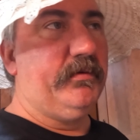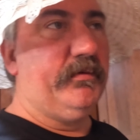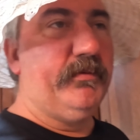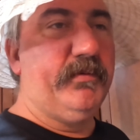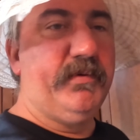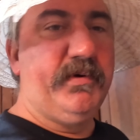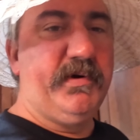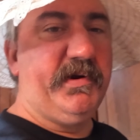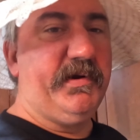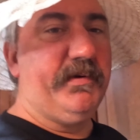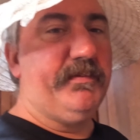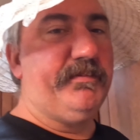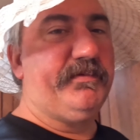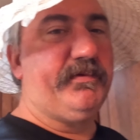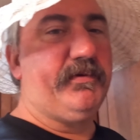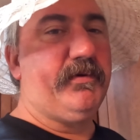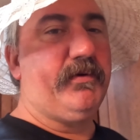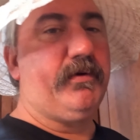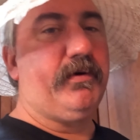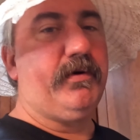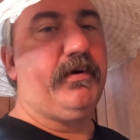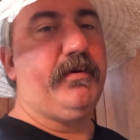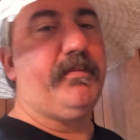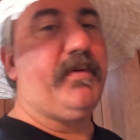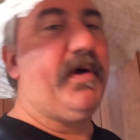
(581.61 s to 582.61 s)

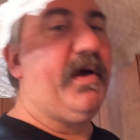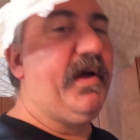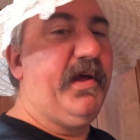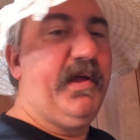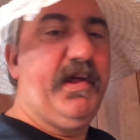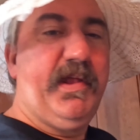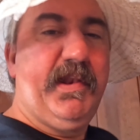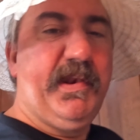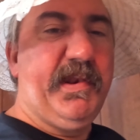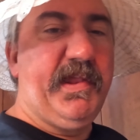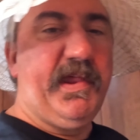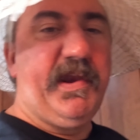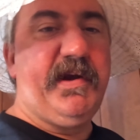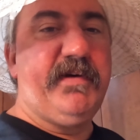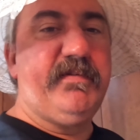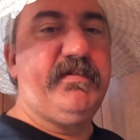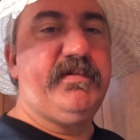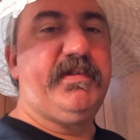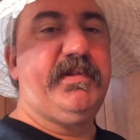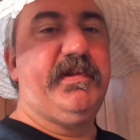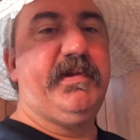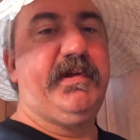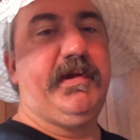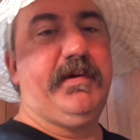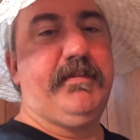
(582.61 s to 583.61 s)
reabsorb. Let
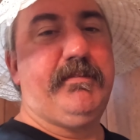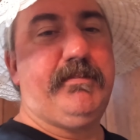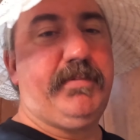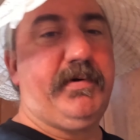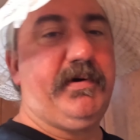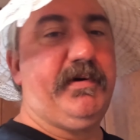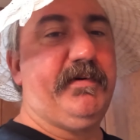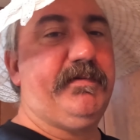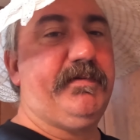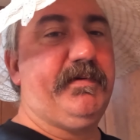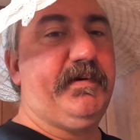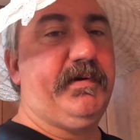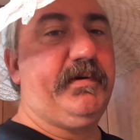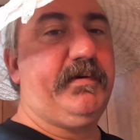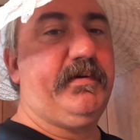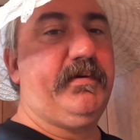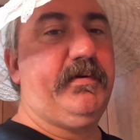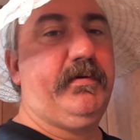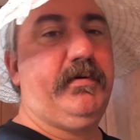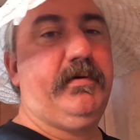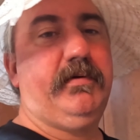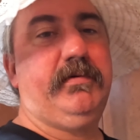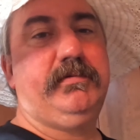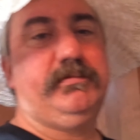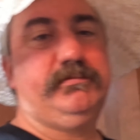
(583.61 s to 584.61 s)
everything get perfect.
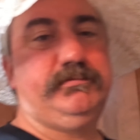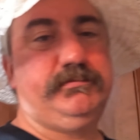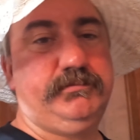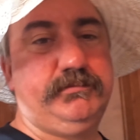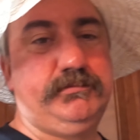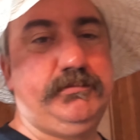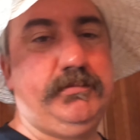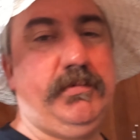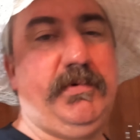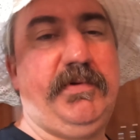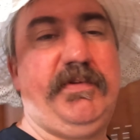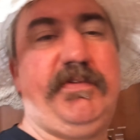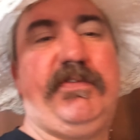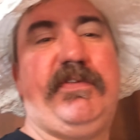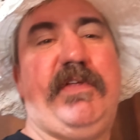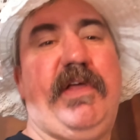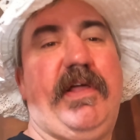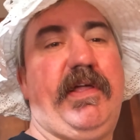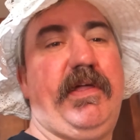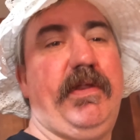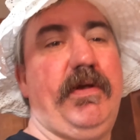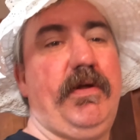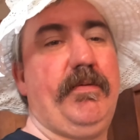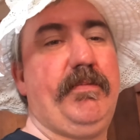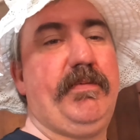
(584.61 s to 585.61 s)
1
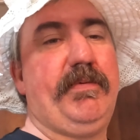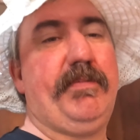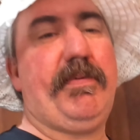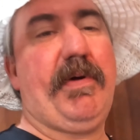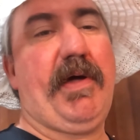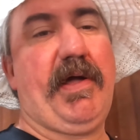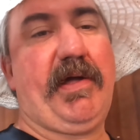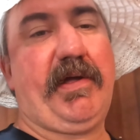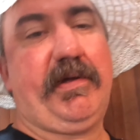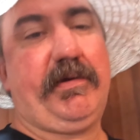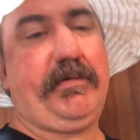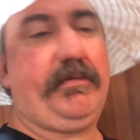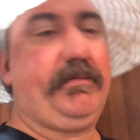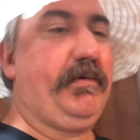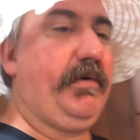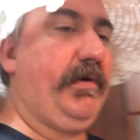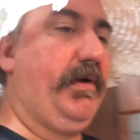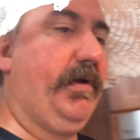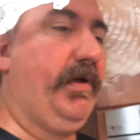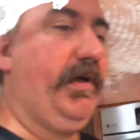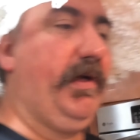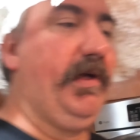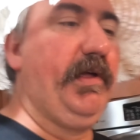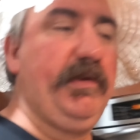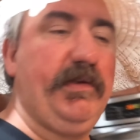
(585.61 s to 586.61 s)
second, I'll be back
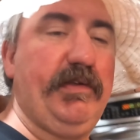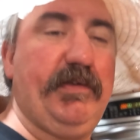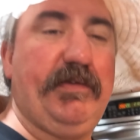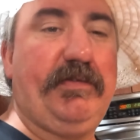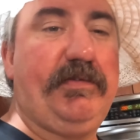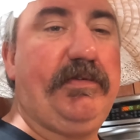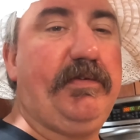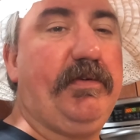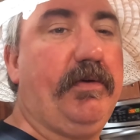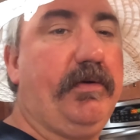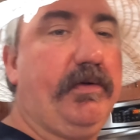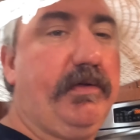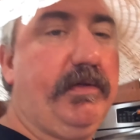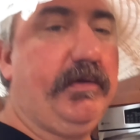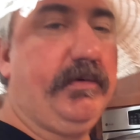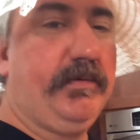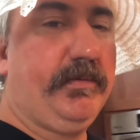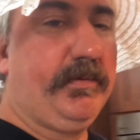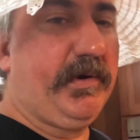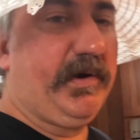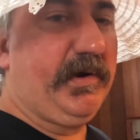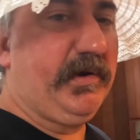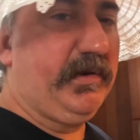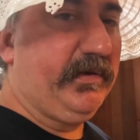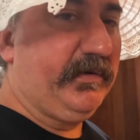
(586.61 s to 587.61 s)
to show you
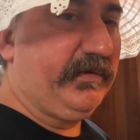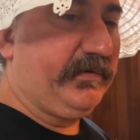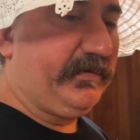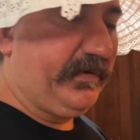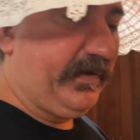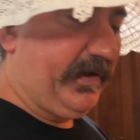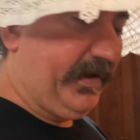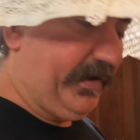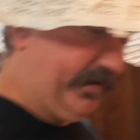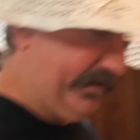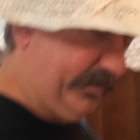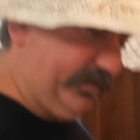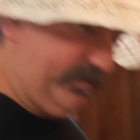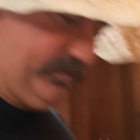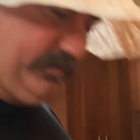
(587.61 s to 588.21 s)
what it looks like.